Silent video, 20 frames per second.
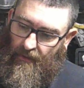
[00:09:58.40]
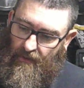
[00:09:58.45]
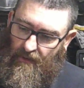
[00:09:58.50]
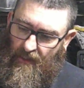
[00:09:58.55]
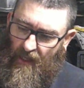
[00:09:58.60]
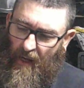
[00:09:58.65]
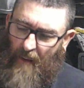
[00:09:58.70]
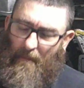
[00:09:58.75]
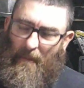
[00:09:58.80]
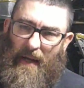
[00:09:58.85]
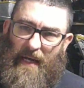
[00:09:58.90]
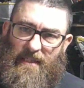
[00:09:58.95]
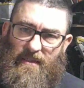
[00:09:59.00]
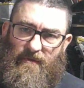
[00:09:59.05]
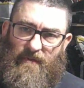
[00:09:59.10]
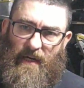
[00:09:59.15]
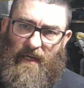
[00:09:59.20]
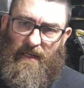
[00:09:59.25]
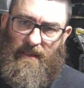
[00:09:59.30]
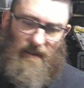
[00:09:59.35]
not a
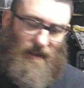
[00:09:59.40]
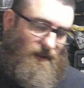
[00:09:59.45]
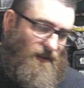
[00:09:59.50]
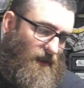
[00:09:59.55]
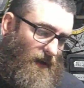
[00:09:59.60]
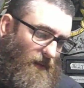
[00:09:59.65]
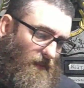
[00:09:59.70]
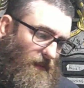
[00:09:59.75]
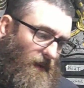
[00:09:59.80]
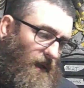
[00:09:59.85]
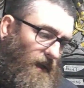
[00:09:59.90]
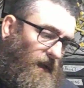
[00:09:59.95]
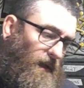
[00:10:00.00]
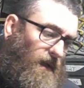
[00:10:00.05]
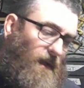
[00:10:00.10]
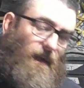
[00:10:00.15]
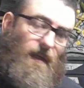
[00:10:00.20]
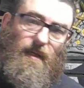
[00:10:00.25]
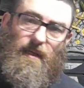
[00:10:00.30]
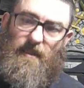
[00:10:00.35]
massive garage, it's not
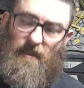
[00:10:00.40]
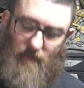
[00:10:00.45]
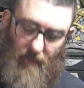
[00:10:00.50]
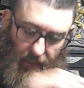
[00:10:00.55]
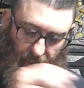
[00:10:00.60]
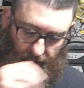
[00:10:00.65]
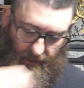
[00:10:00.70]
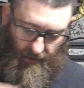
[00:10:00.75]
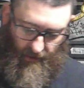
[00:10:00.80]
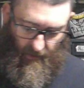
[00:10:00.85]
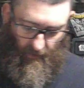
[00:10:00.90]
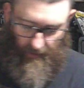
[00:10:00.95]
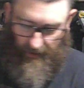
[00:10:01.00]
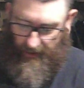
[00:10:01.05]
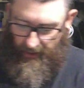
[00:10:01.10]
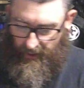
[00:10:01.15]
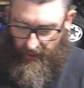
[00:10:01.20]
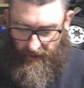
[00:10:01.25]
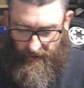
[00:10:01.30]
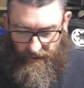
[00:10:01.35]
as big as some of the
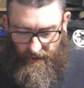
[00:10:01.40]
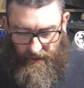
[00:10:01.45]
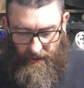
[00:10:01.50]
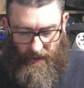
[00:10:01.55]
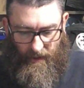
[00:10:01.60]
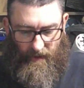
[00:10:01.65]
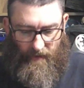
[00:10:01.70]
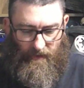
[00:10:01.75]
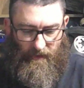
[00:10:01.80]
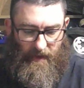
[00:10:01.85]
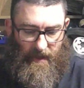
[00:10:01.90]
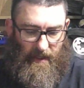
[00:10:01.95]
garages that I've